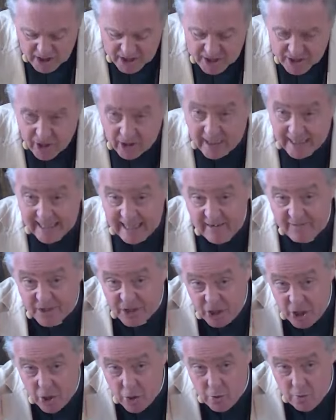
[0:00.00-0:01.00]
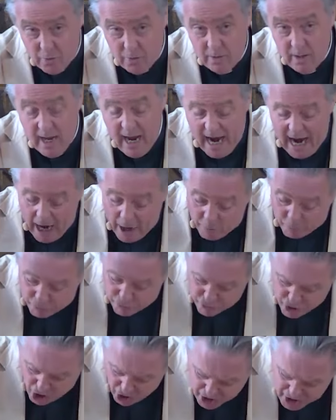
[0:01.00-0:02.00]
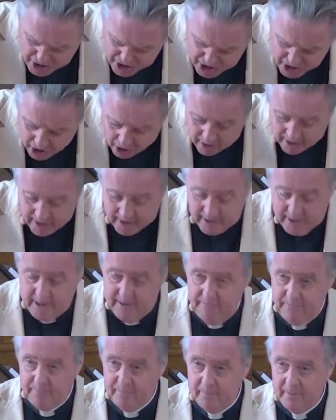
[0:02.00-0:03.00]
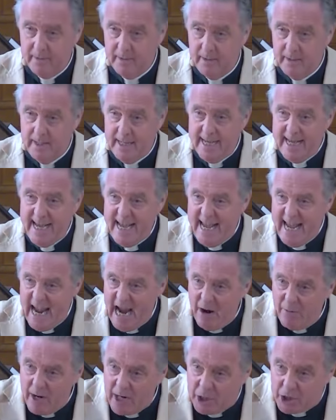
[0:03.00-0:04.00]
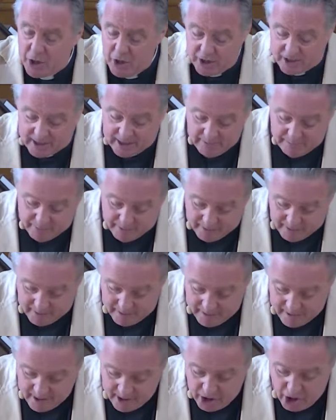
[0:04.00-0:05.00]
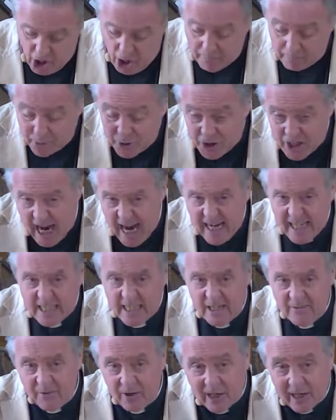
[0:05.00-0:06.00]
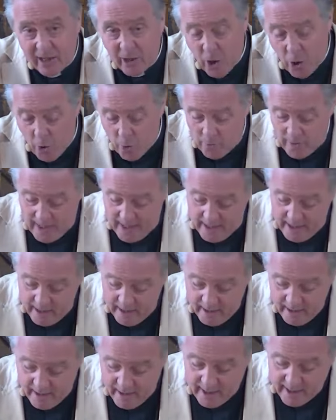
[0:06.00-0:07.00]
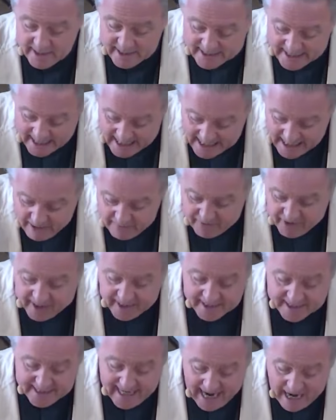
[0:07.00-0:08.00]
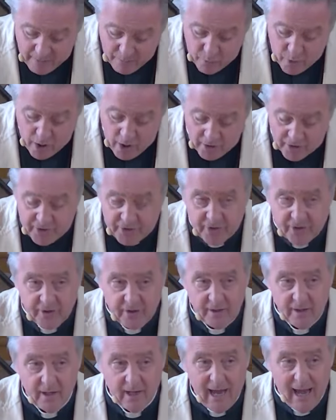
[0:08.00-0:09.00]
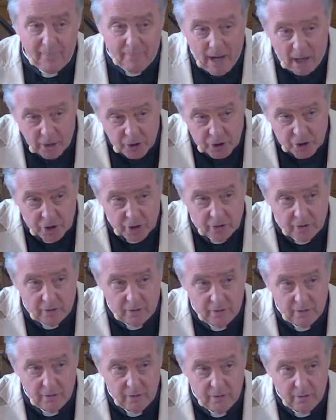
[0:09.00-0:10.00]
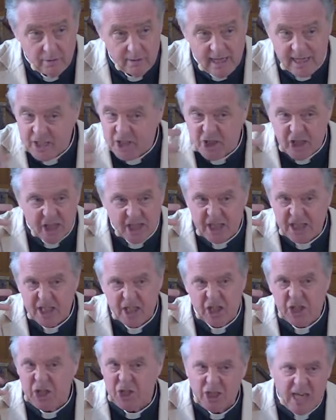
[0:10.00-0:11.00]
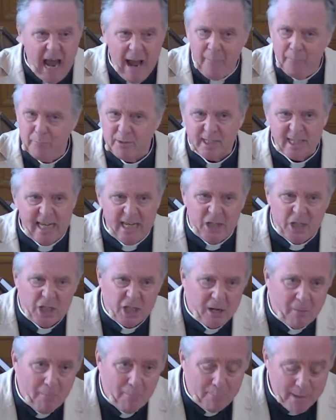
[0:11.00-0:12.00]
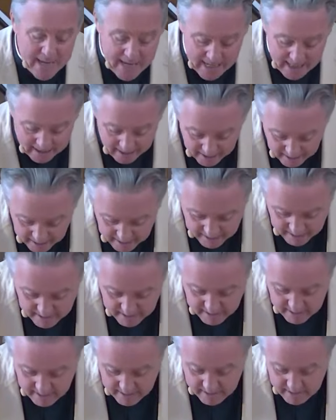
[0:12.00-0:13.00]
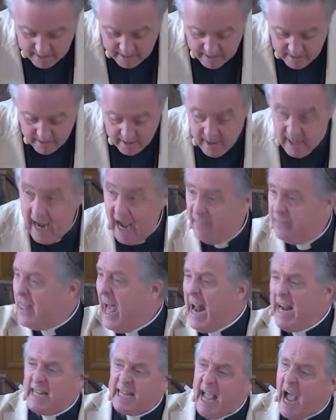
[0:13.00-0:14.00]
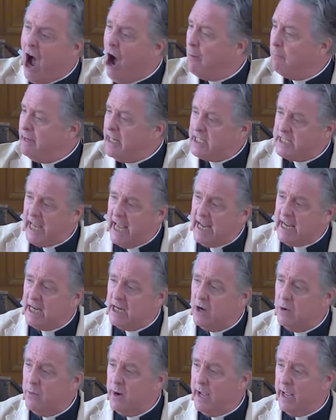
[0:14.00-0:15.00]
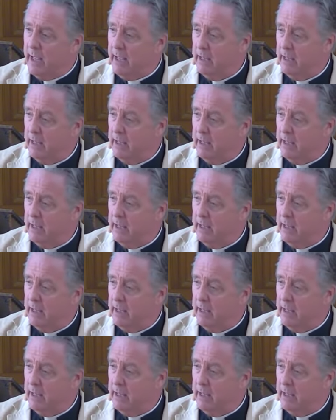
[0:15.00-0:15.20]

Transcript: solid, gives you a rock solid, irreducible, objective glory, significance, and worth about you. That's just stamped into your being. And that can't be taken away.